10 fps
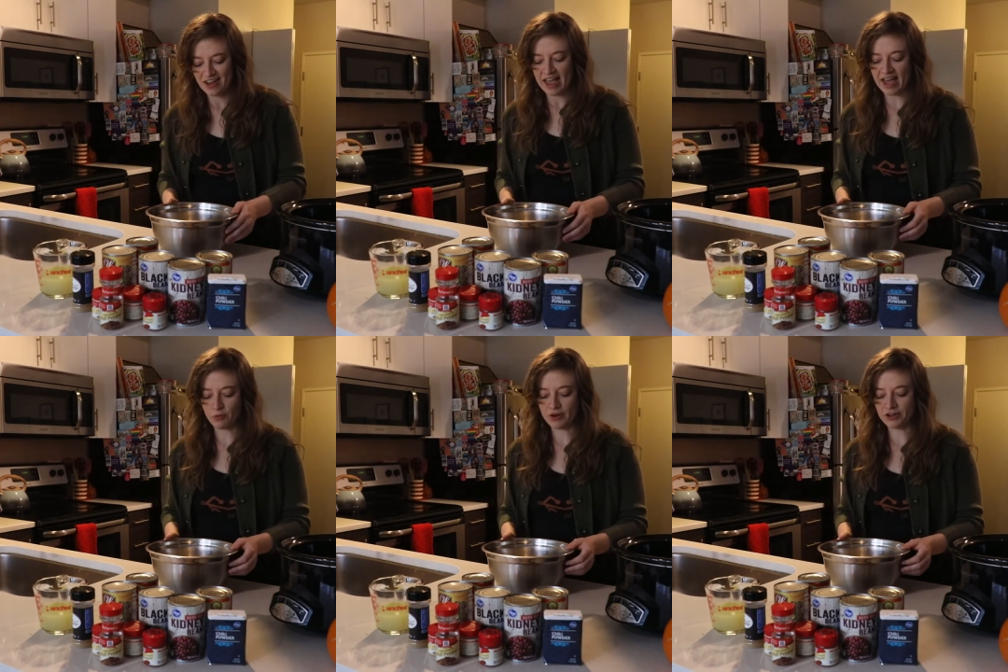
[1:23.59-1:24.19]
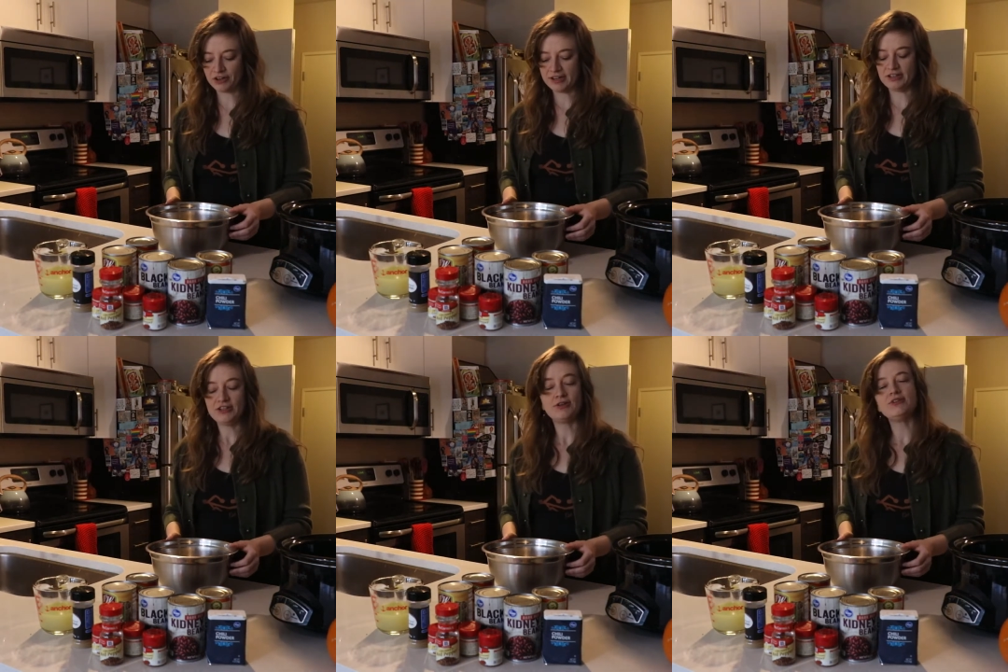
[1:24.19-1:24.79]
And what you're going to
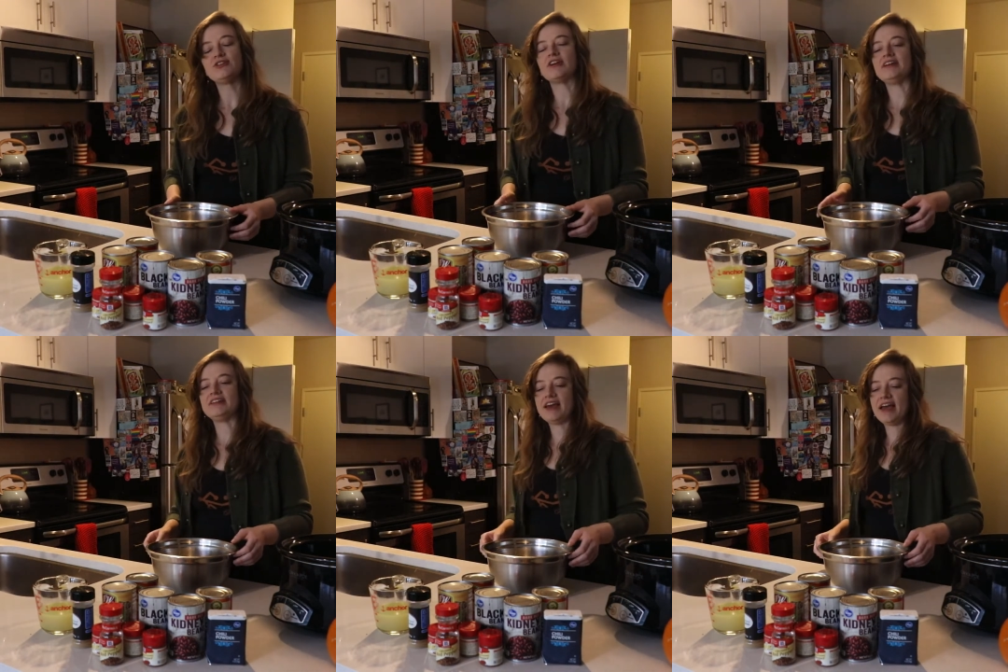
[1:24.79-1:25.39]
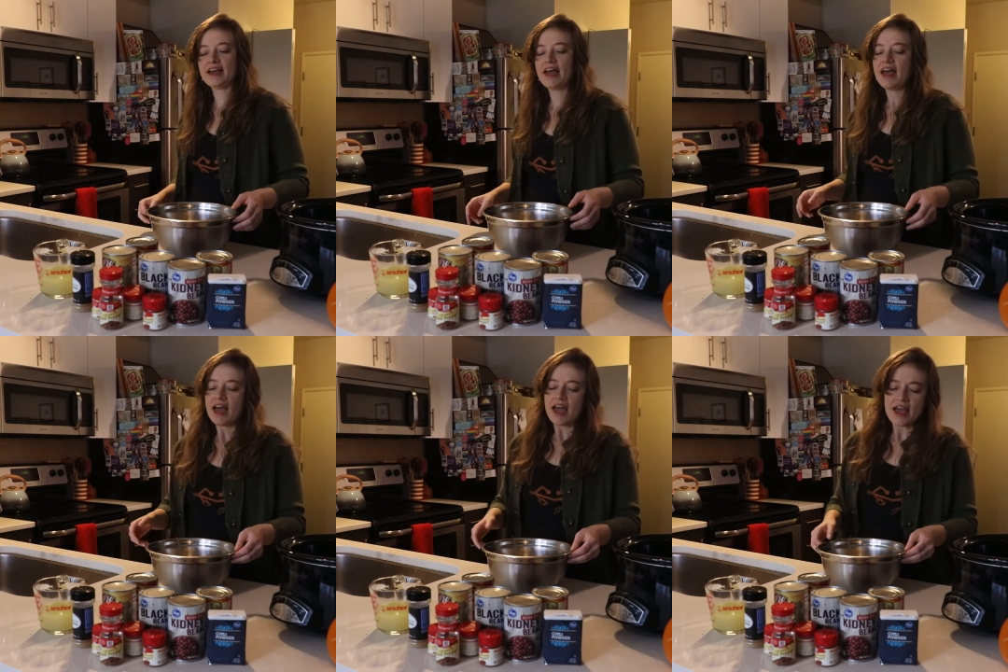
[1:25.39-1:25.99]
do is you're going to take
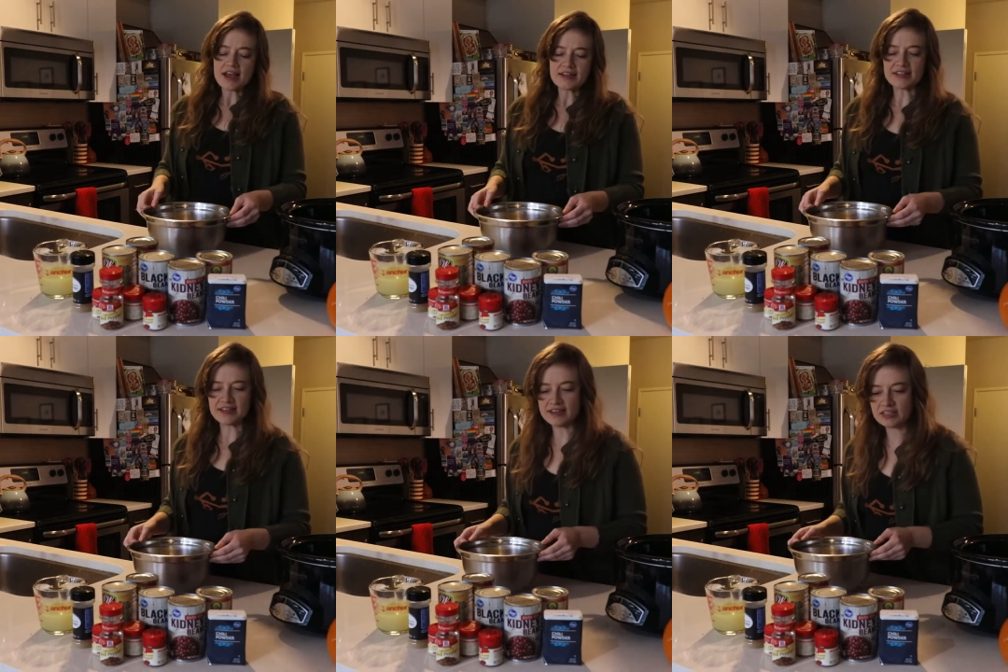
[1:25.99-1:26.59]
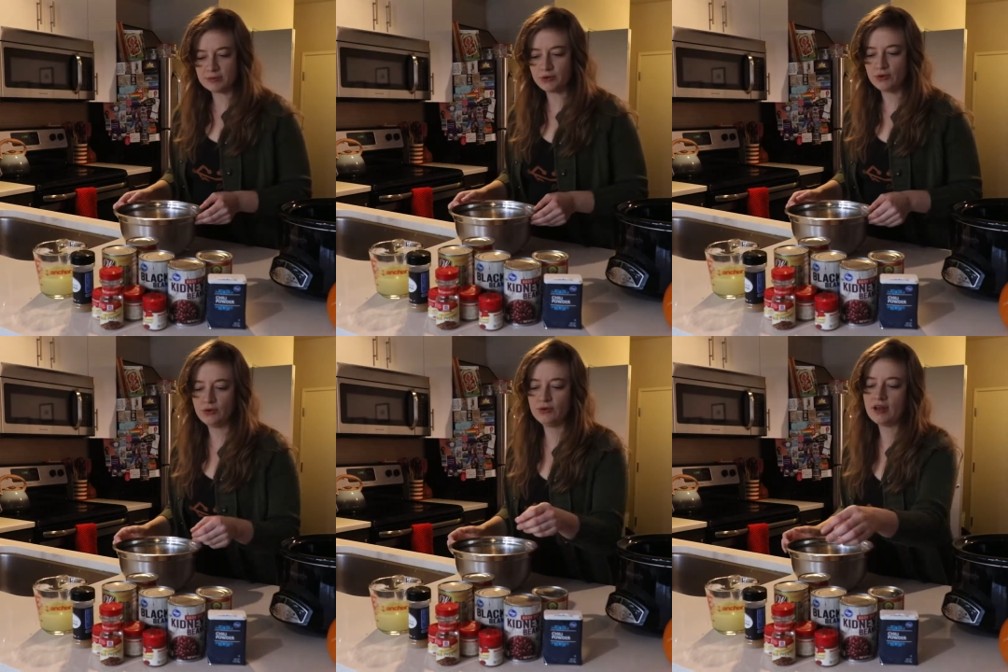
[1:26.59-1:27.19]
a
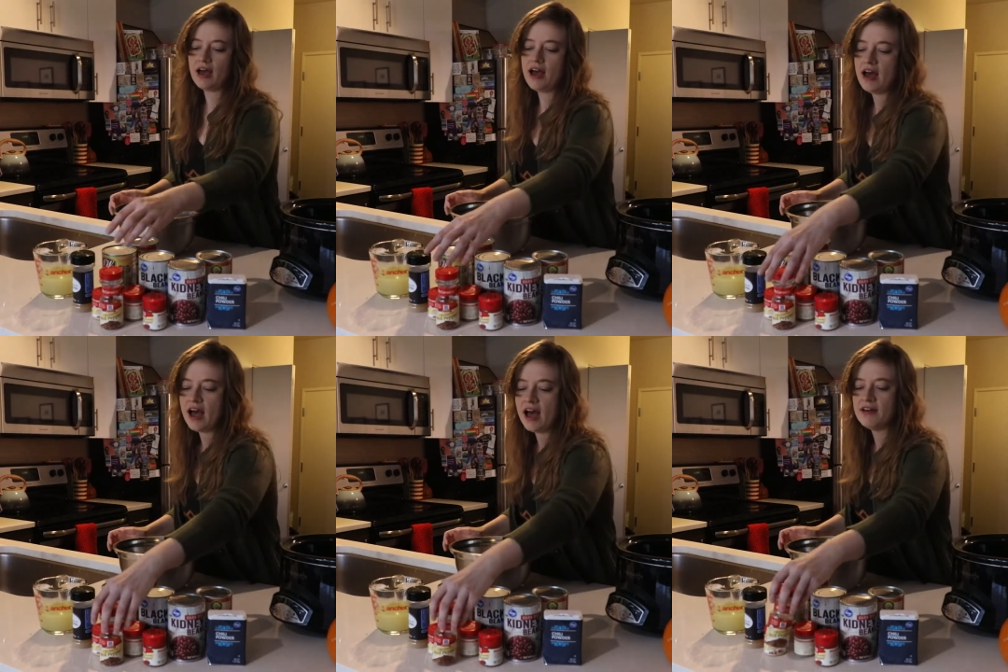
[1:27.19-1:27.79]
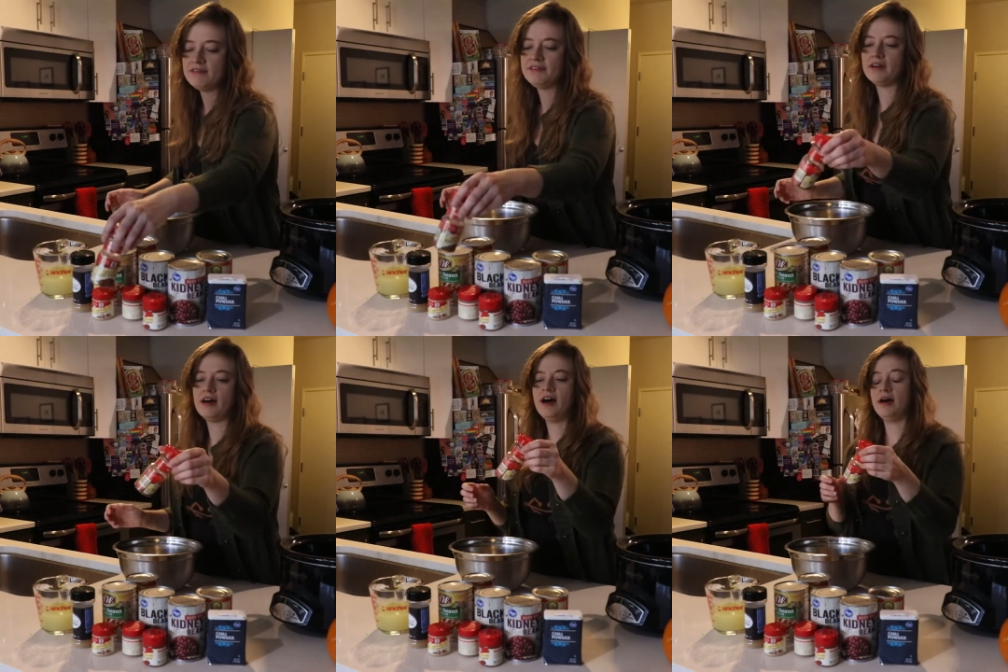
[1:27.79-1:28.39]
teaspoon of,
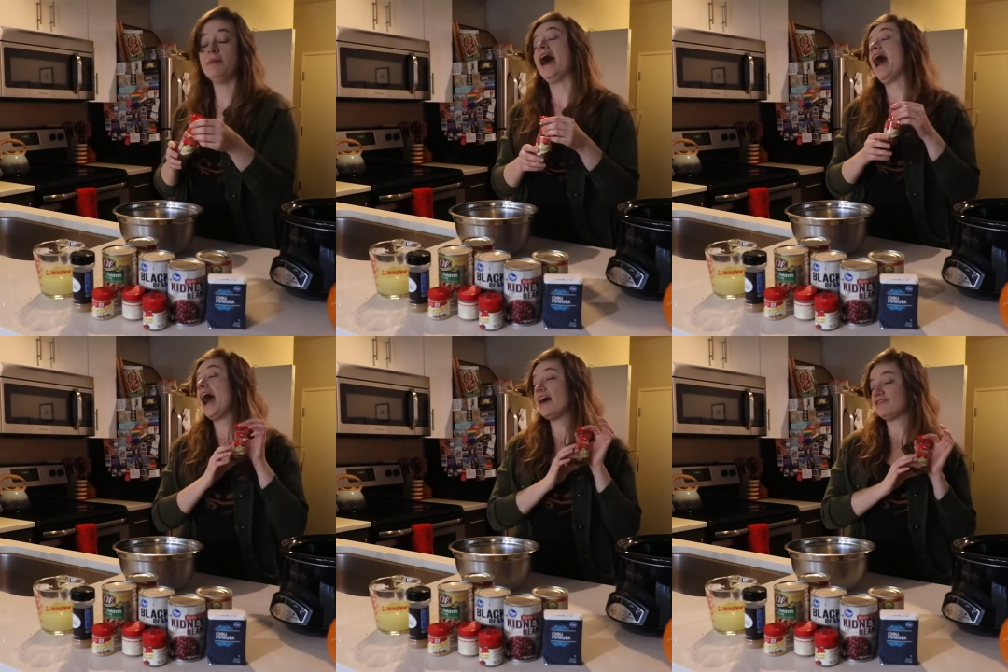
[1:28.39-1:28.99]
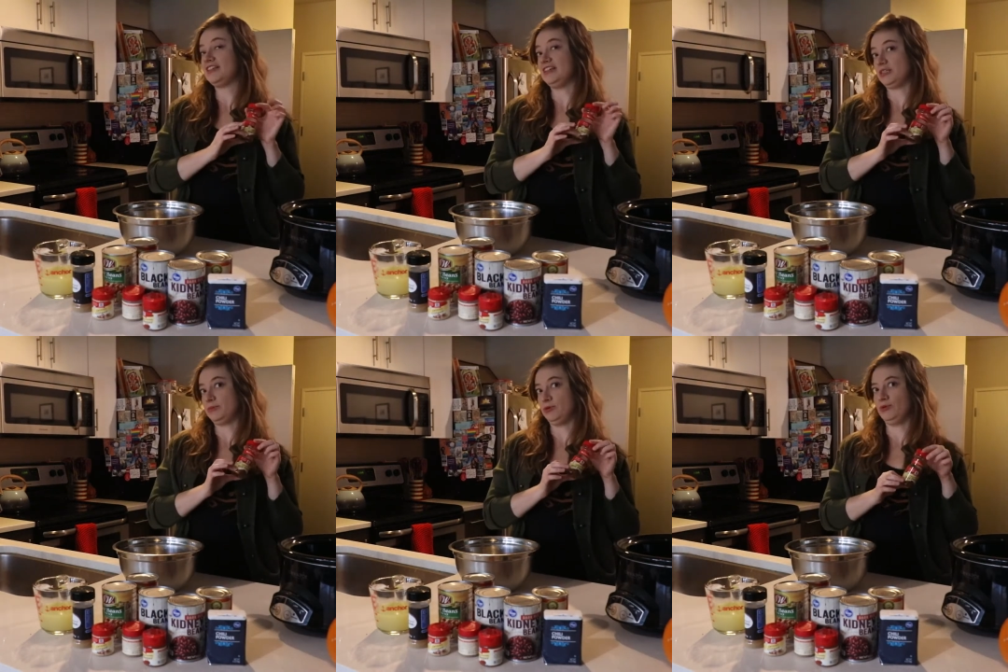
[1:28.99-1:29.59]
half
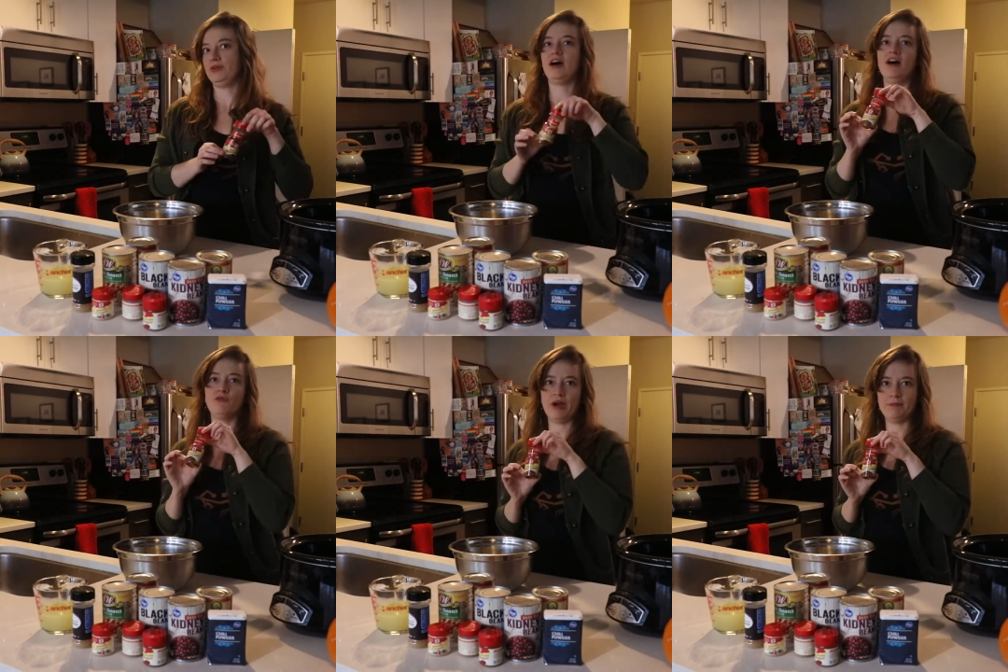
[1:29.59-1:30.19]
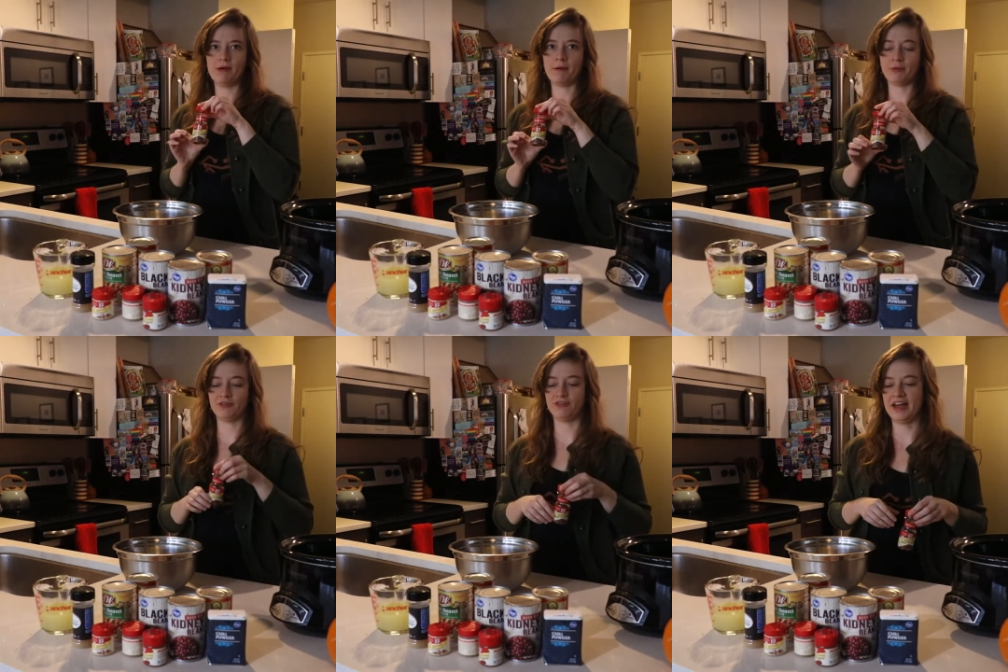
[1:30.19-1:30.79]
teaspoon of red
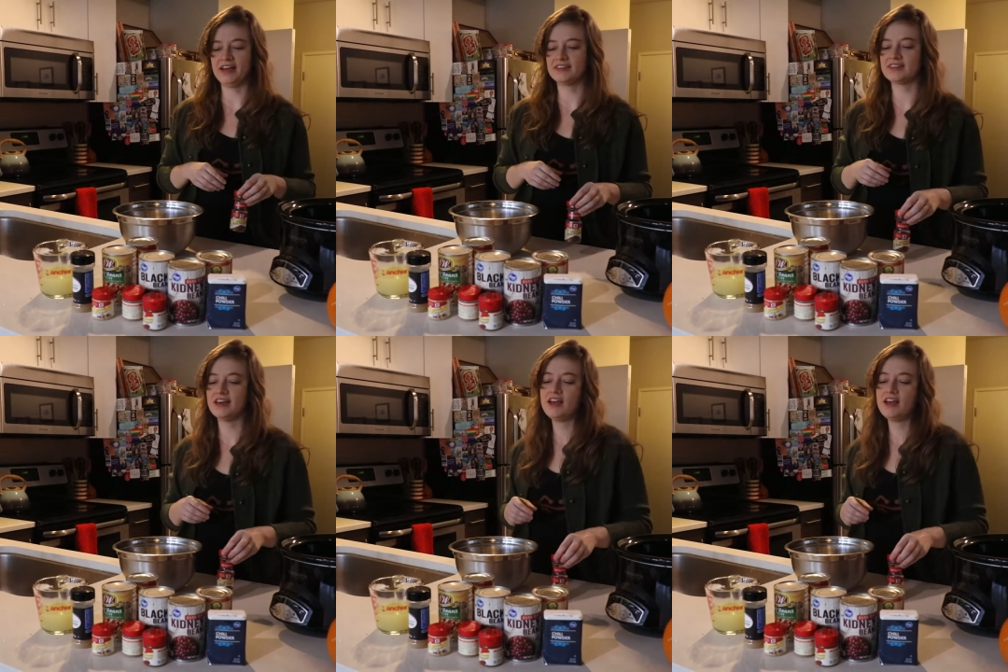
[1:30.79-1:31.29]
pepper flakes.